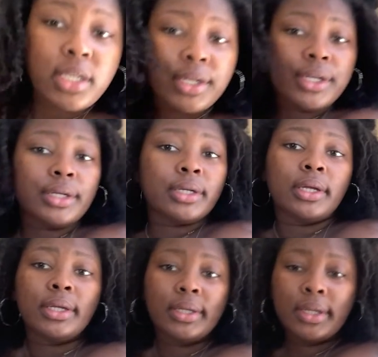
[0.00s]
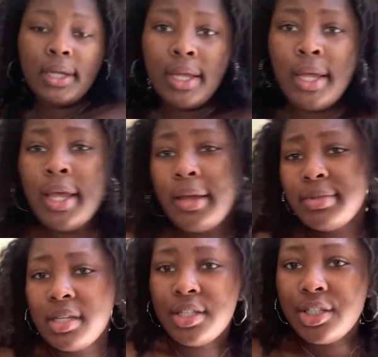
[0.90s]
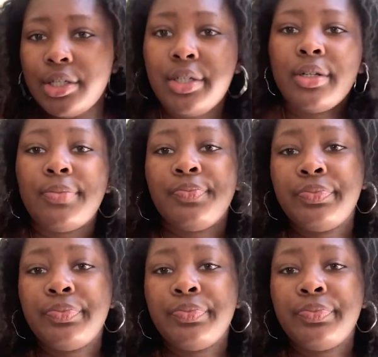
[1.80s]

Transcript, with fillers: gonna I'm just gonna chill.